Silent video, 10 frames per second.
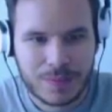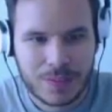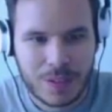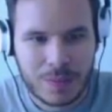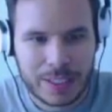
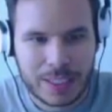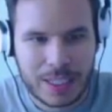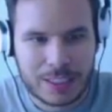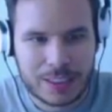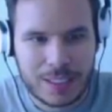Oh my gosh, not